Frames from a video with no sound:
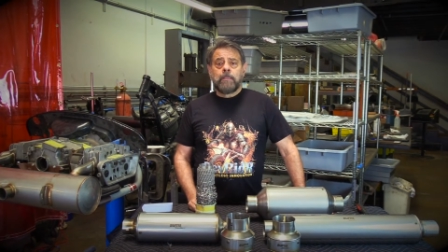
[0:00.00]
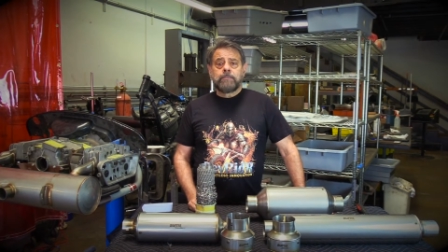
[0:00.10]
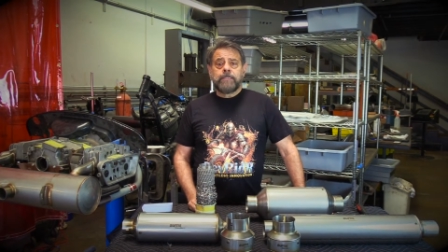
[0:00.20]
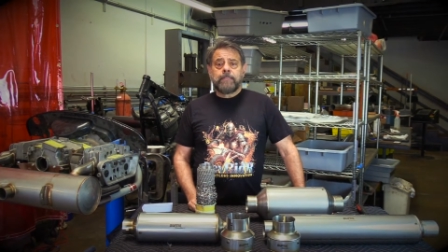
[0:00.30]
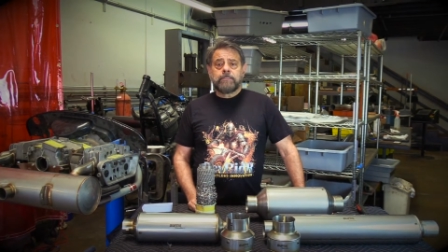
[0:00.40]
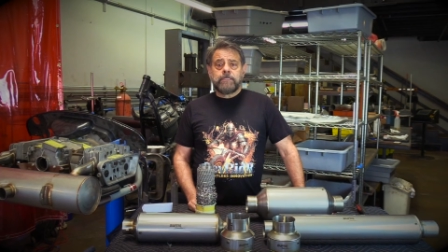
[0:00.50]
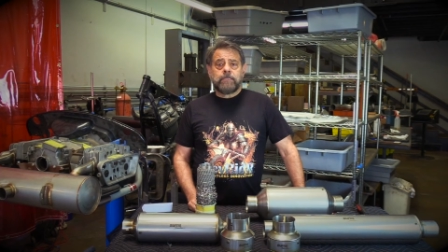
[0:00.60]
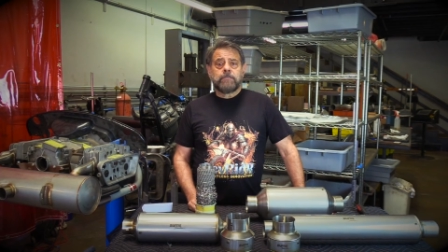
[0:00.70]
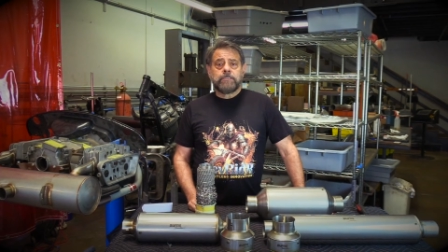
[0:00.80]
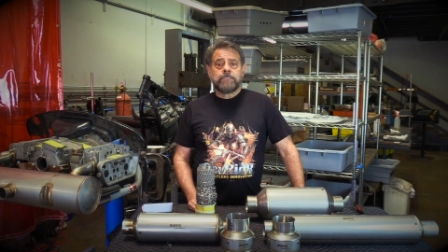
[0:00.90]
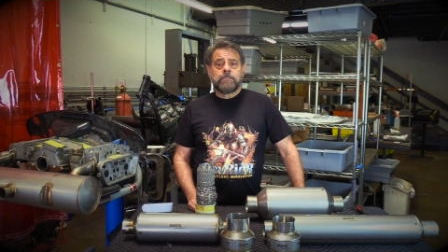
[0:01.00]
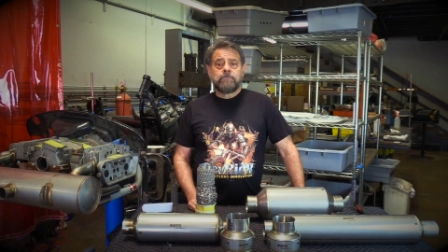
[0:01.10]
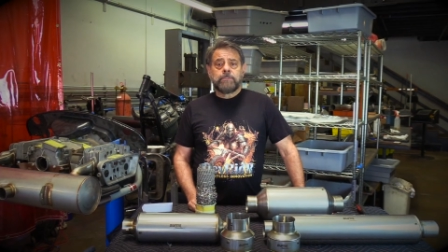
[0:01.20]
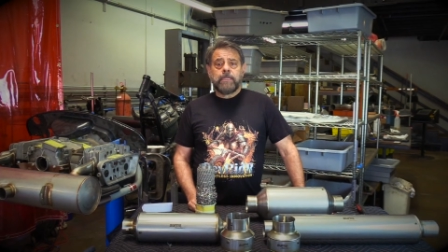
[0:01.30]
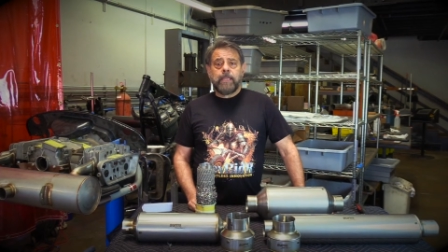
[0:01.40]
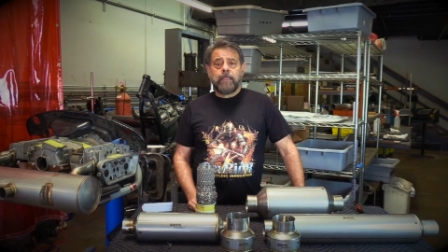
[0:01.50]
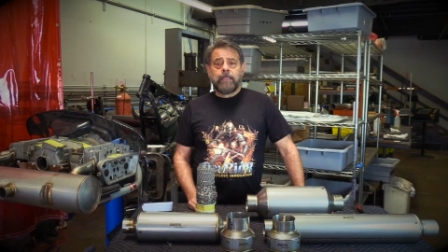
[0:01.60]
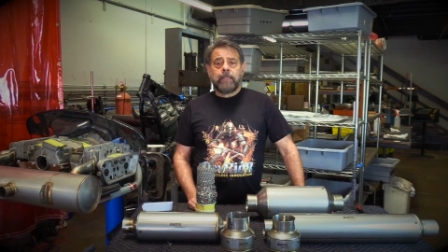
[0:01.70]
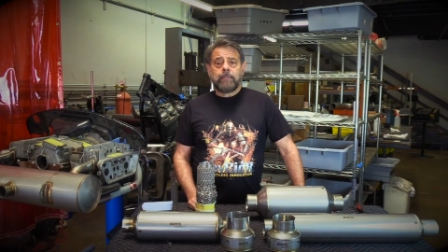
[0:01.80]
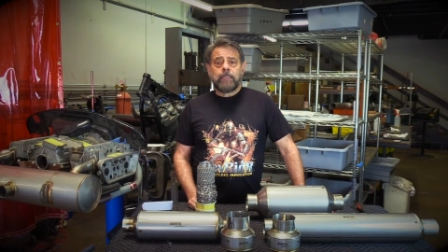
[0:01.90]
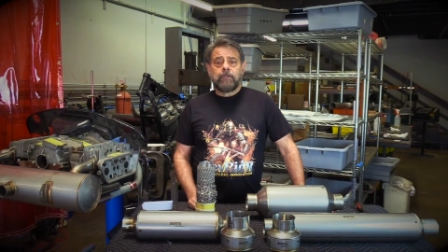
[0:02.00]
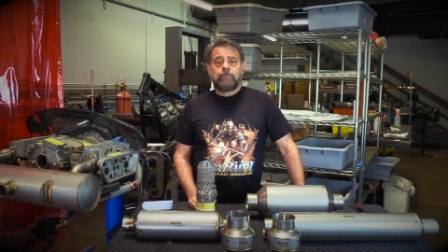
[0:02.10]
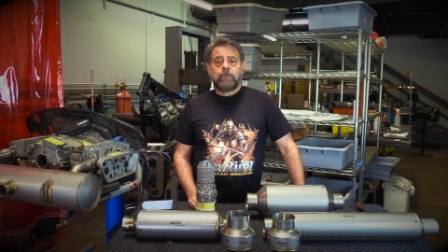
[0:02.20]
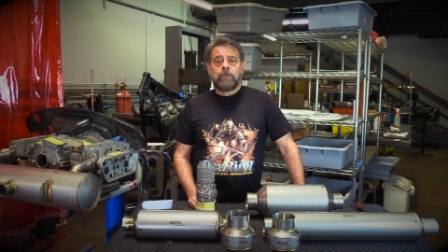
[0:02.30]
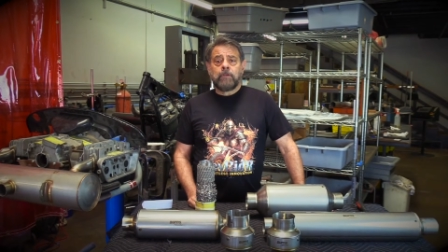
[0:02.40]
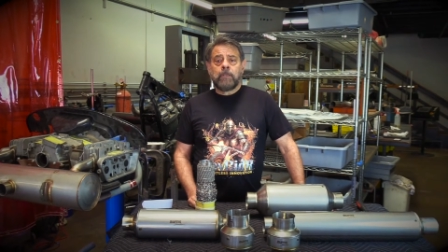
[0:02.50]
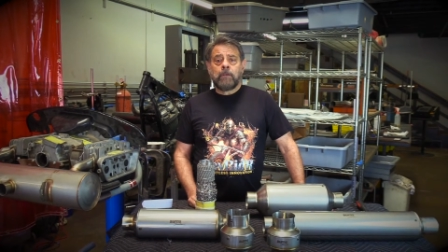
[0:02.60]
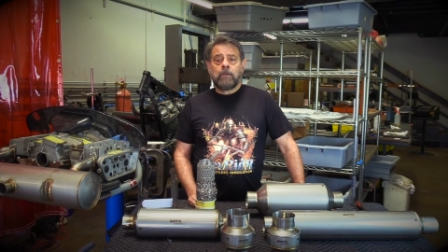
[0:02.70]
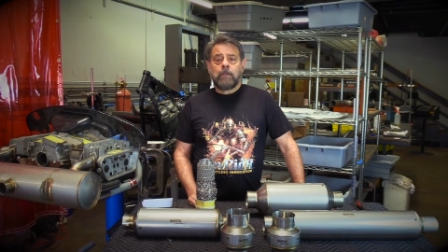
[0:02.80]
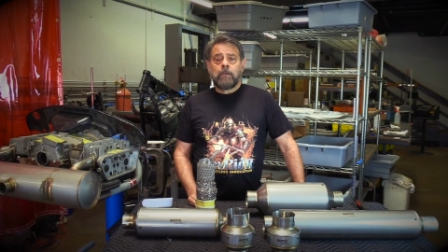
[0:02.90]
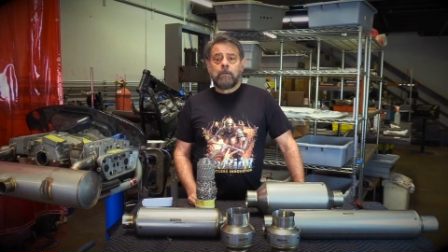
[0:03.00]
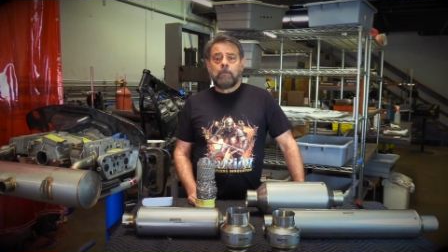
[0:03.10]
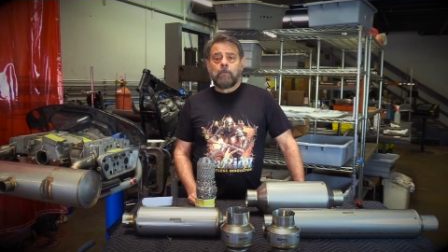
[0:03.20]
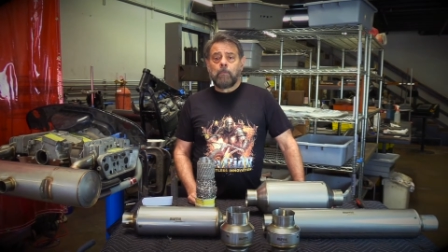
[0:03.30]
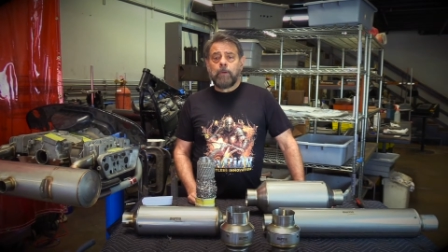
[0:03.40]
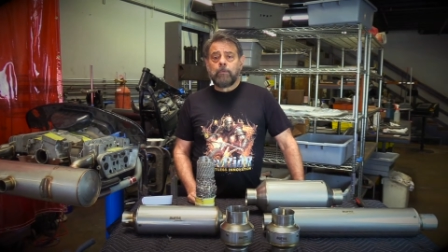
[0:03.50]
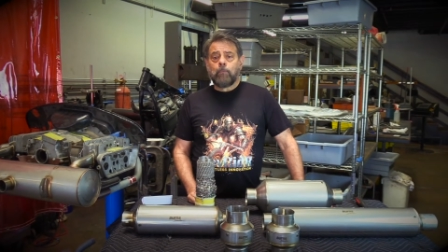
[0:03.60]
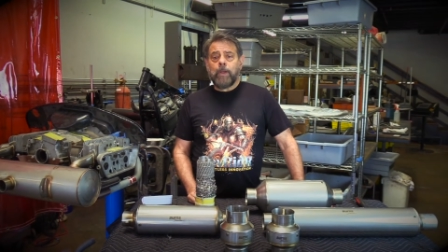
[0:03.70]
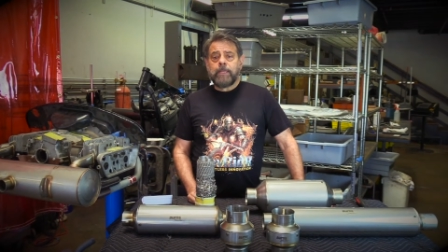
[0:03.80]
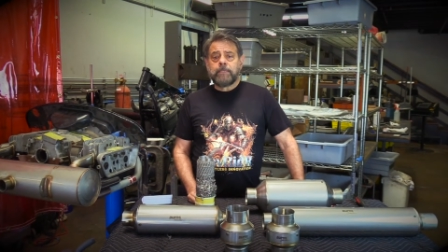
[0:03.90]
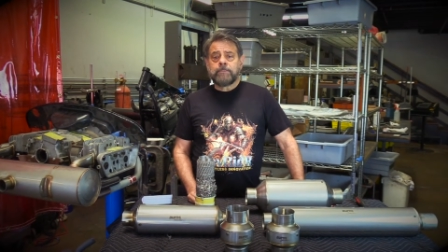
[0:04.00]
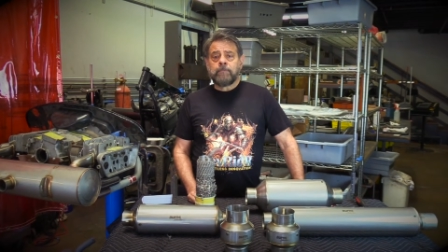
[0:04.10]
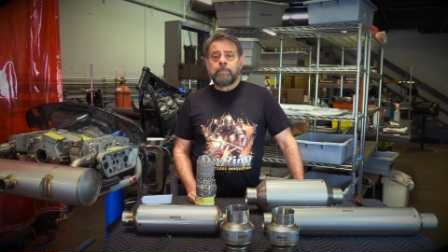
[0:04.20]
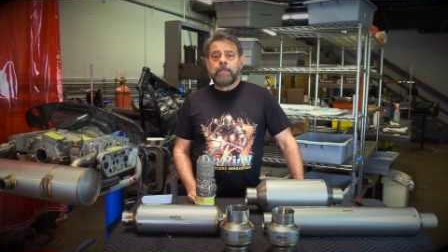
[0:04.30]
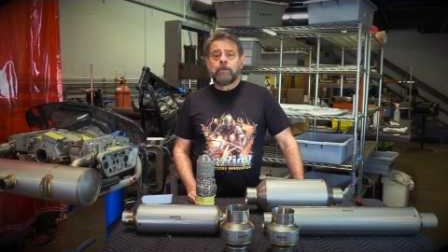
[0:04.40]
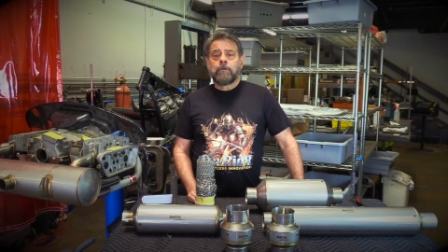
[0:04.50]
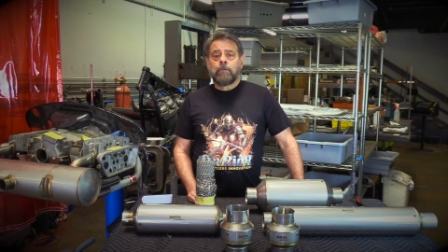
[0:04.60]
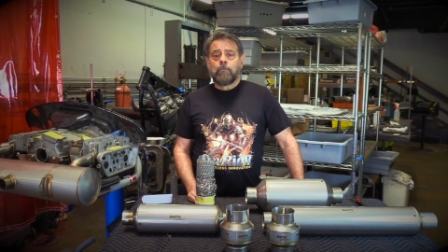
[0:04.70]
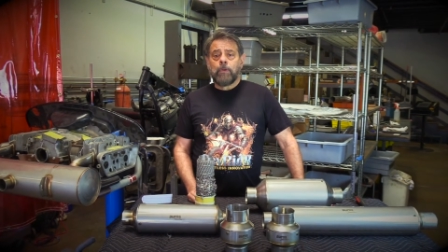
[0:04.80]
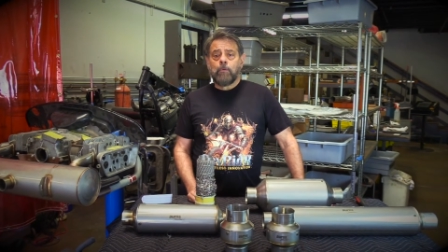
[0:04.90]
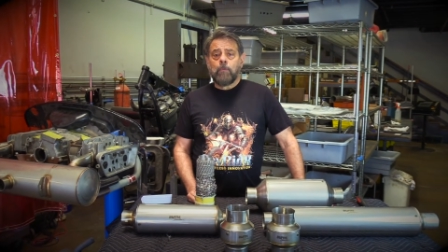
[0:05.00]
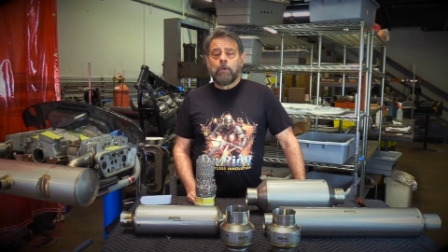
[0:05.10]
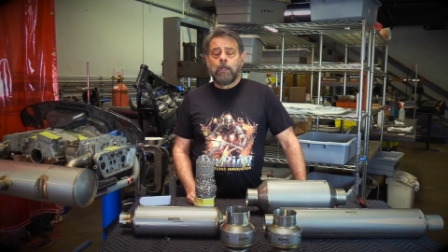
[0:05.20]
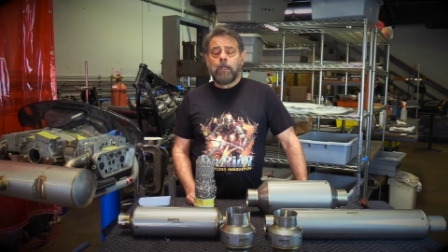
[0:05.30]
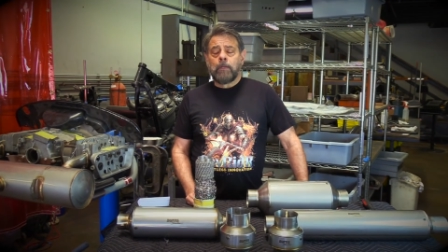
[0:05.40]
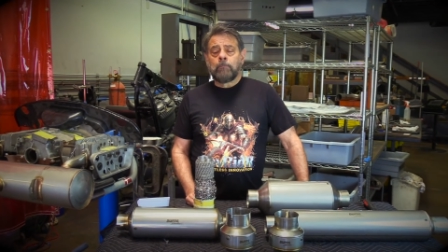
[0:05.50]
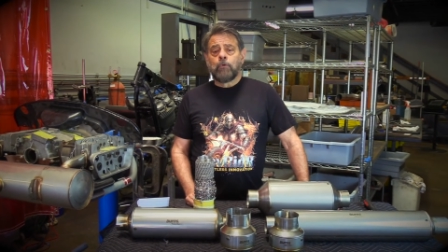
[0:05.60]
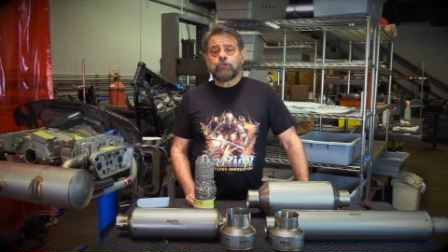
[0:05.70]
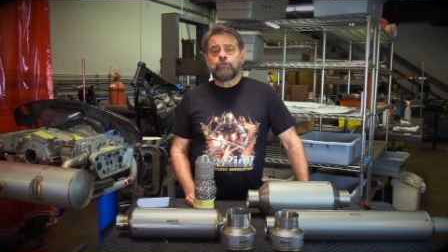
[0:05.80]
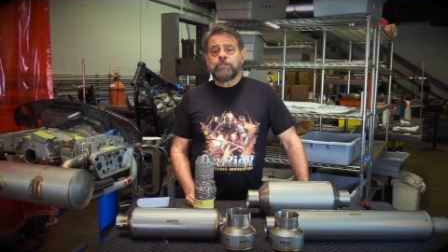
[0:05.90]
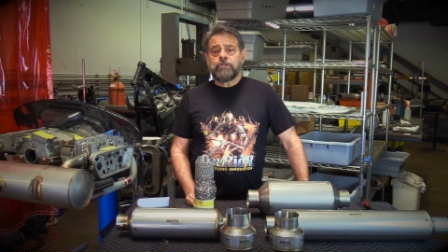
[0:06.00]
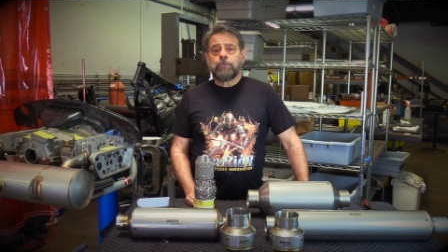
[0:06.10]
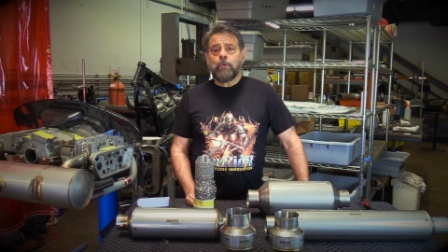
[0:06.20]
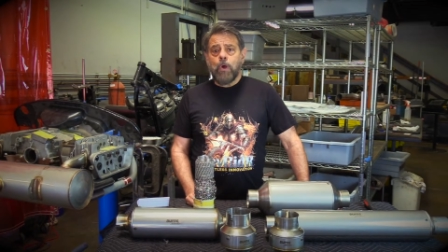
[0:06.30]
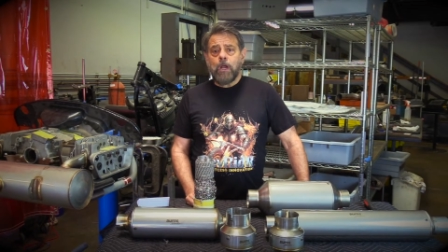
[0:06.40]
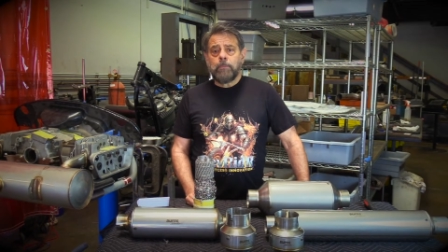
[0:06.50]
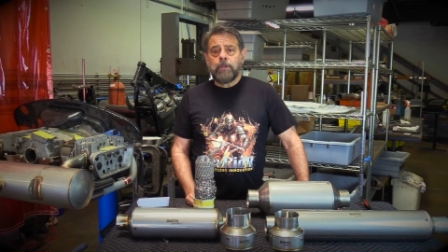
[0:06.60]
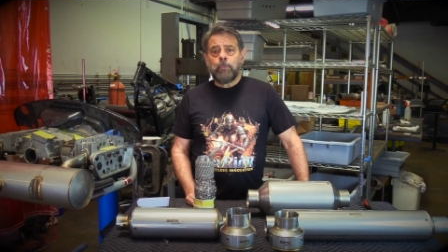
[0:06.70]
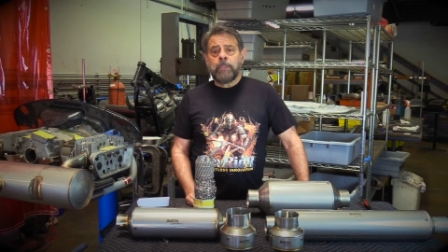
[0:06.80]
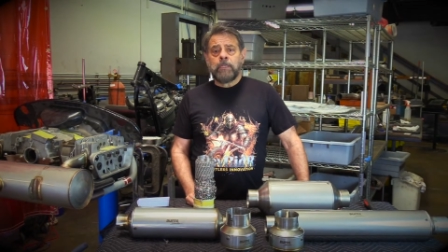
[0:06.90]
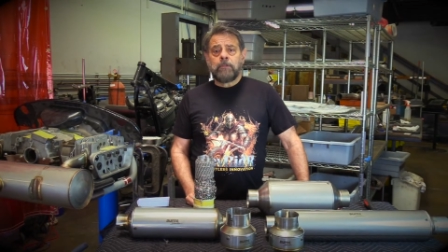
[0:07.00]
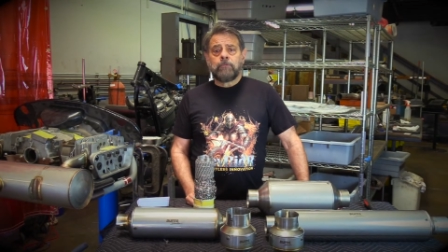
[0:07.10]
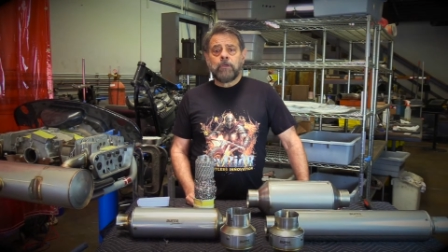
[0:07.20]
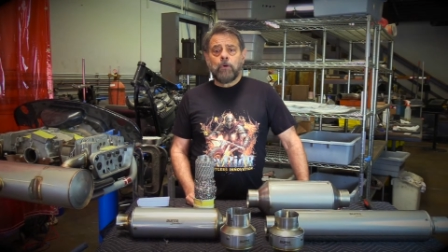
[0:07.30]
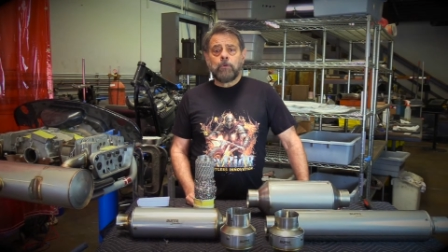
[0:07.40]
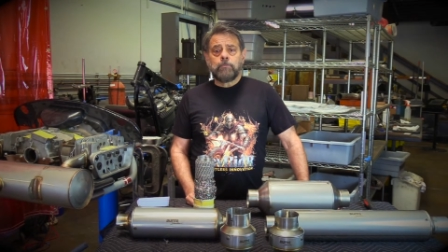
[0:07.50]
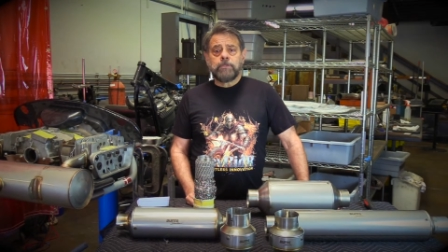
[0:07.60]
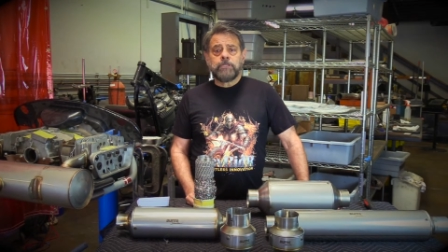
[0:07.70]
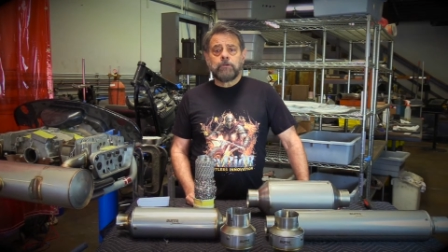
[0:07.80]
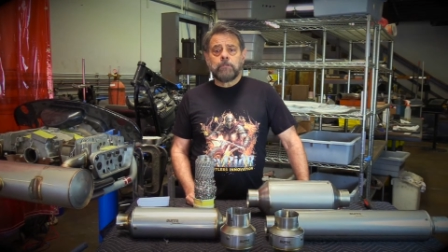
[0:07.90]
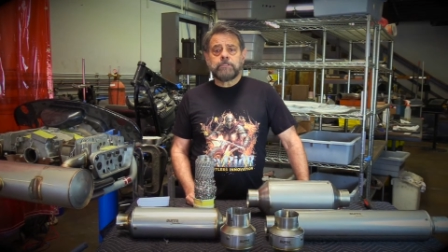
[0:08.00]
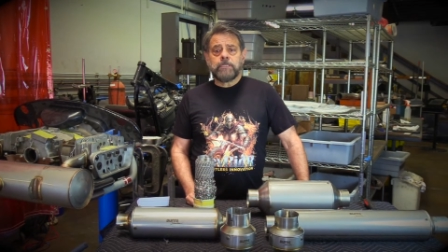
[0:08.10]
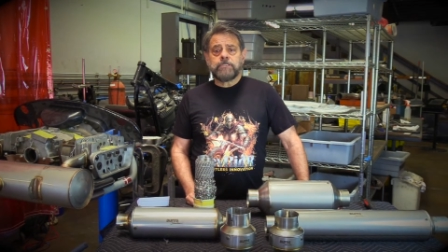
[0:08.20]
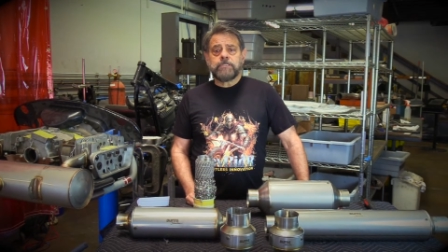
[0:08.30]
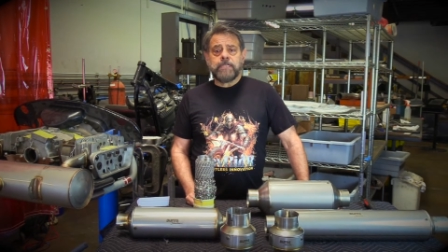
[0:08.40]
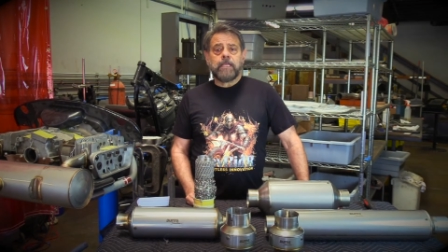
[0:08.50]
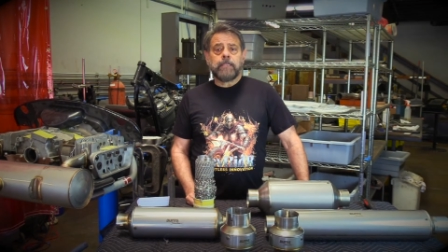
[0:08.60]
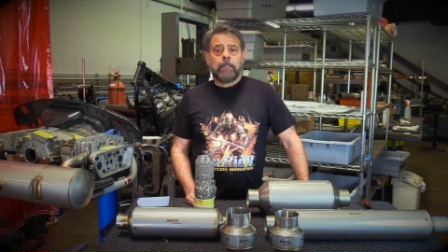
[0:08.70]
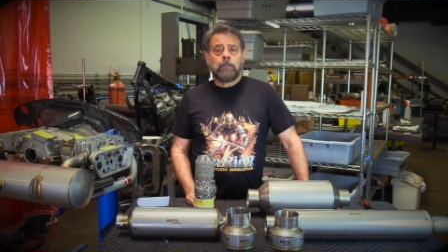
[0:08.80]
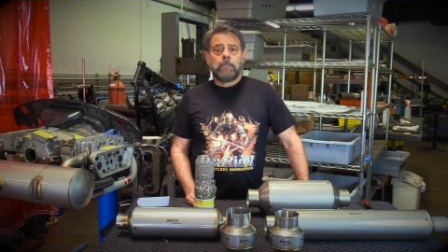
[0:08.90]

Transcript: stainless steel systems, and even when weight is a bigger, uh, more stringent requirement, we can even go to materials such as Inconel.